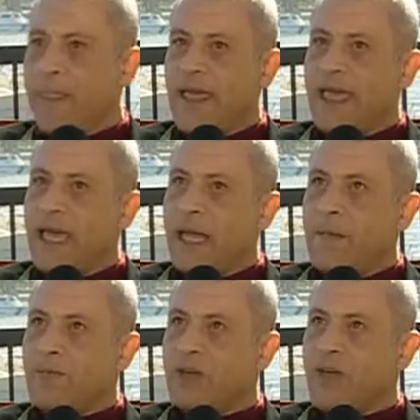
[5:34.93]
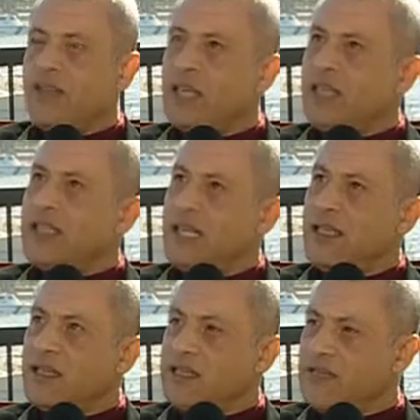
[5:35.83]

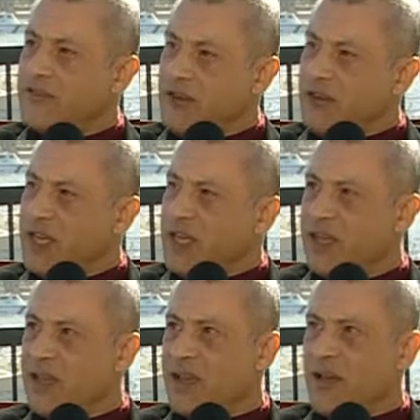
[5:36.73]
COVID-19, it is a very